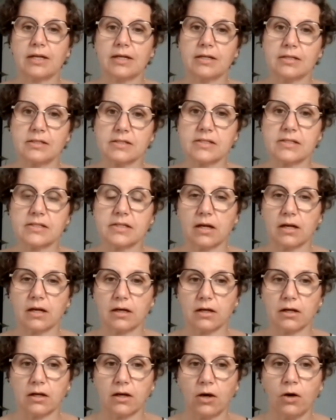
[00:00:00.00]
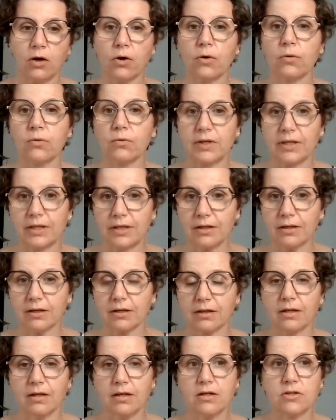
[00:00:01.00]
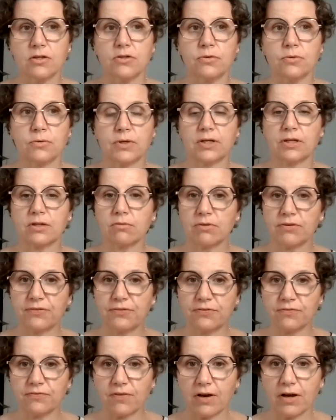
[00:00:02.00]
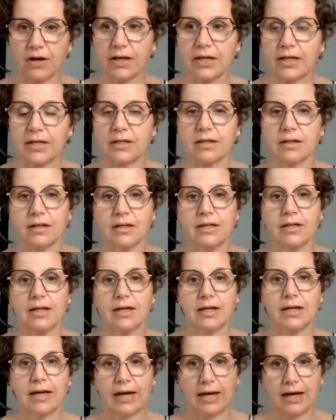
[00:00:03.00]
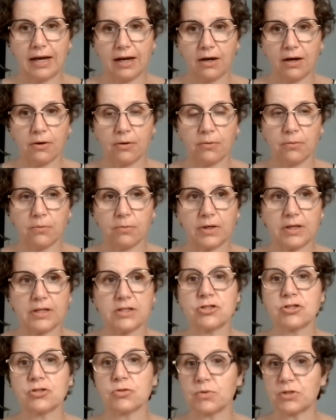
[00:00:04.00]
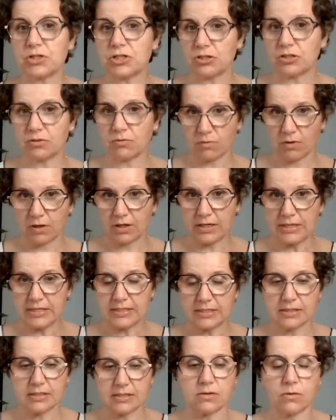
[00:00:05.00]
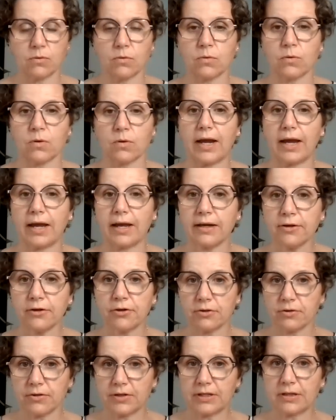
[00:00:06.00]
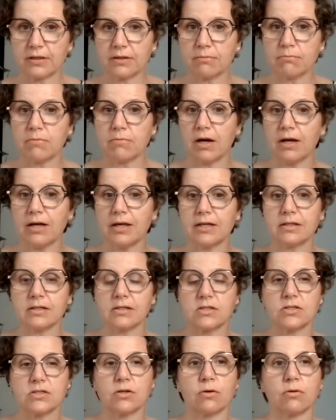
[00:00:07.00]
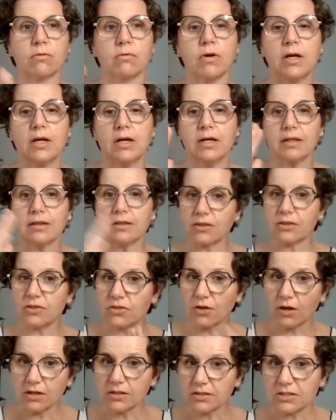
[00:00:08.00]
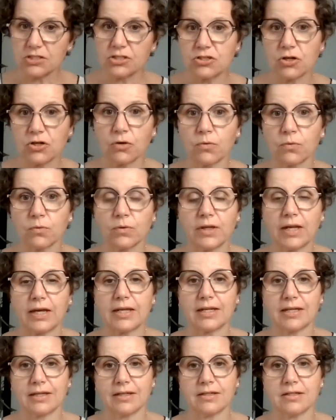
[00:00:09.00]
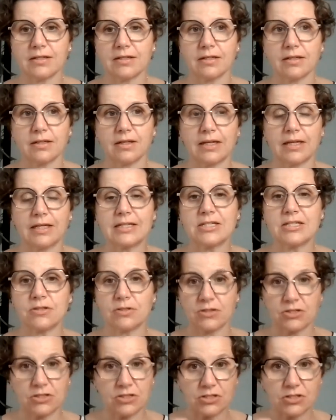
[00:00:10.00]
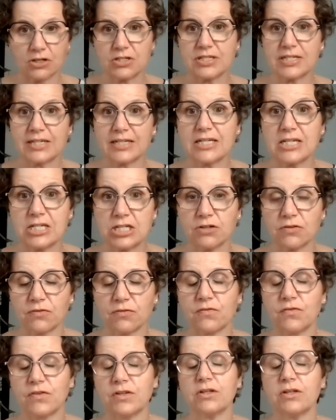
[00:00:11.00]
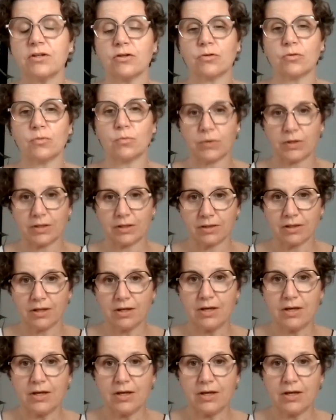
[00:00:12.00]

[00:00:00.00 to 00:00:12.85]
is hone in. You can refine how intuition rises, or anchoring the mind so the thoughts don't get in and start to interfere with